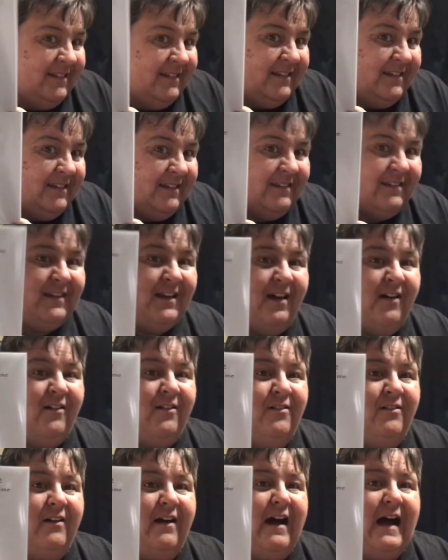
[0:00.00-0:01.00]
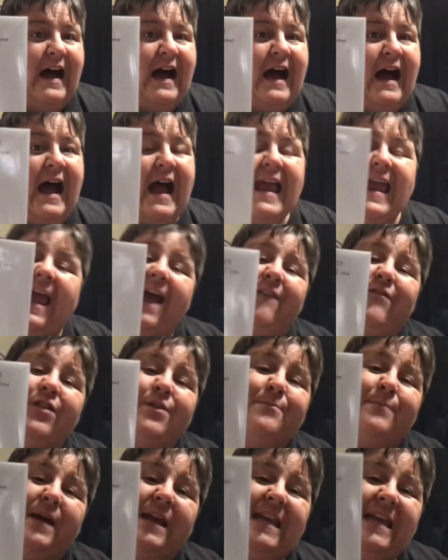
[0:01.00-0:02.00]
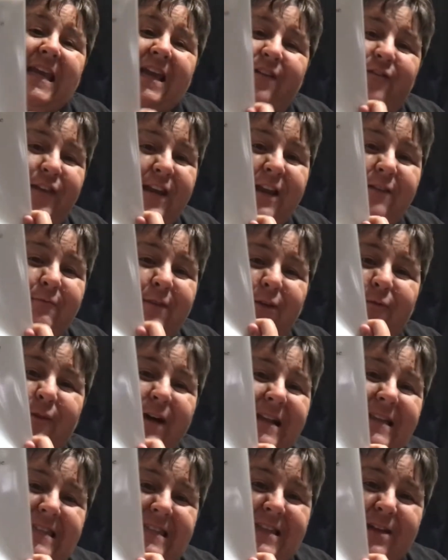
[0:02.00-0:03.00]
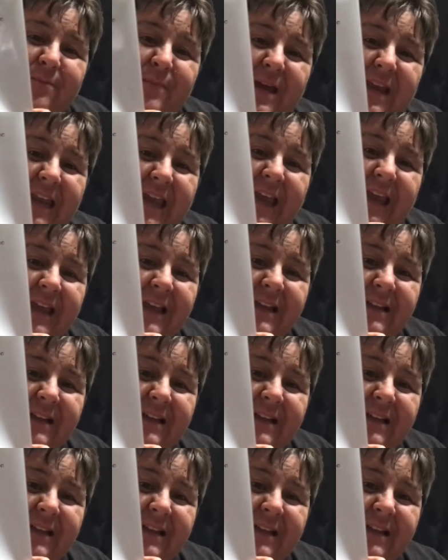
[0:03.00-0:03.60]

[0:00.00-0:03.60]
So, I have the mini if anyone wants the mini.